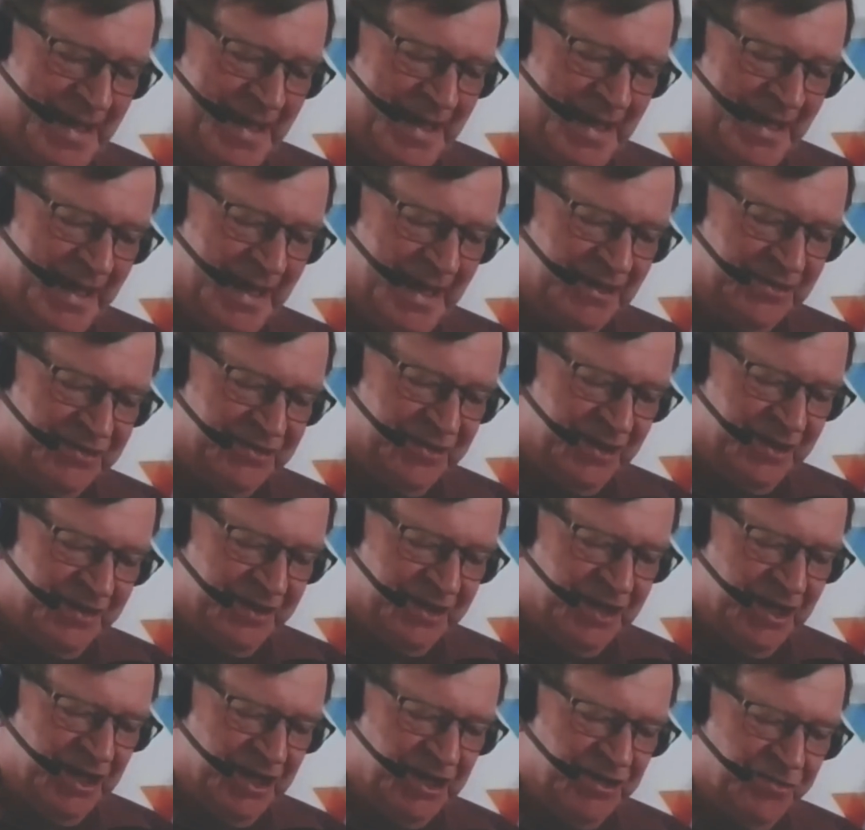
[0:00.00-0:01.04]
Yeah, so the
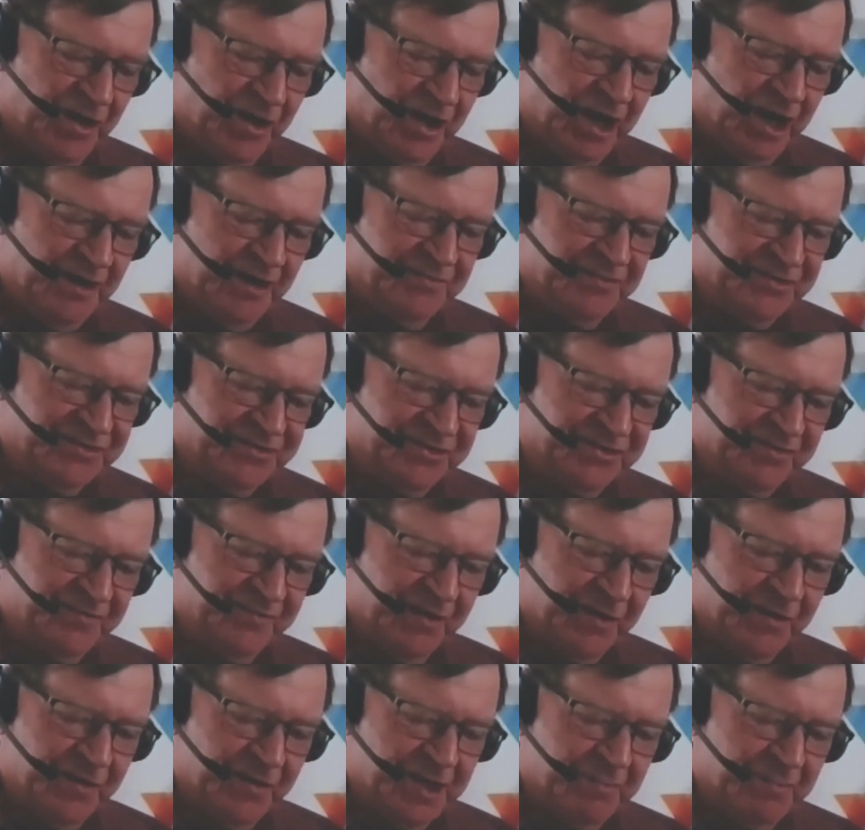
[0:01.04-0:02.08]
key drivers is a
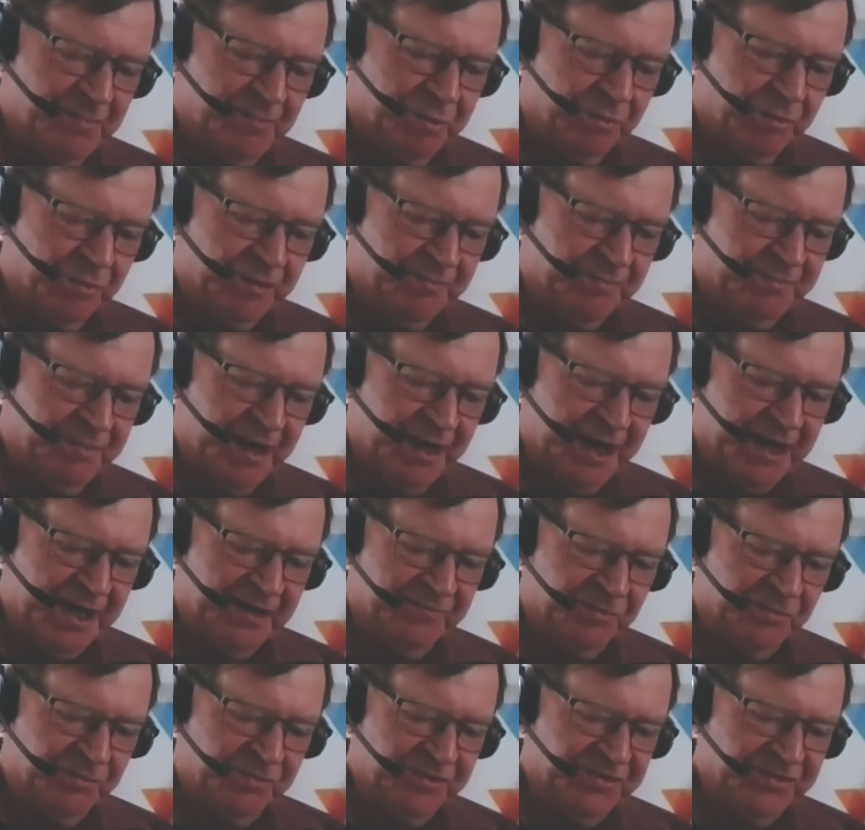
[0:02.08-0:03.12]
very important part
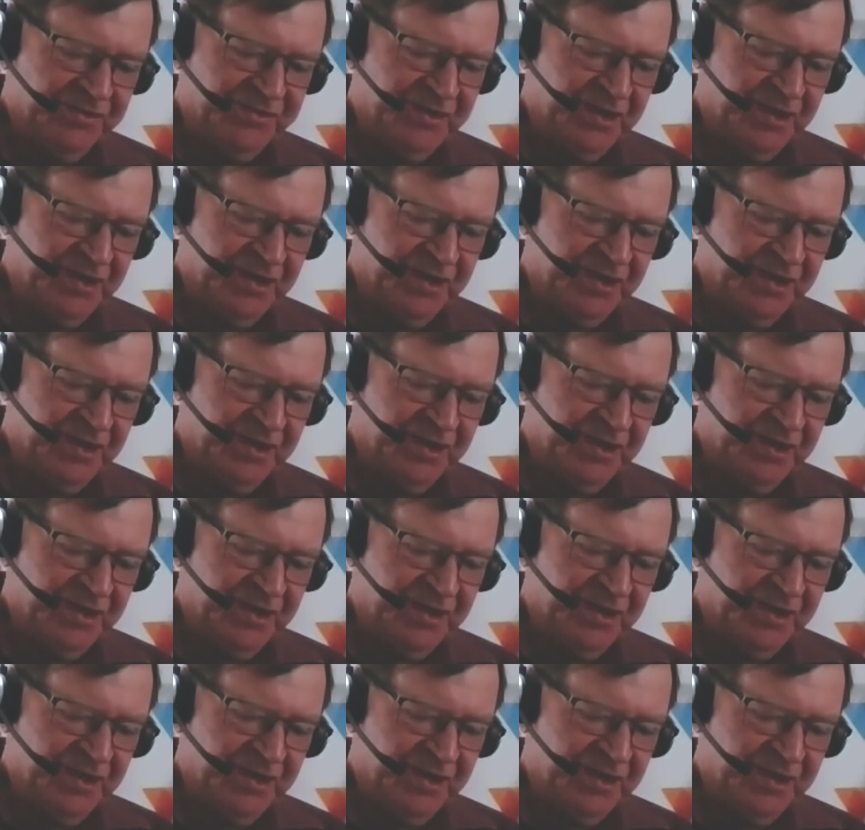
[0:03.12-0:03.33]
of all this.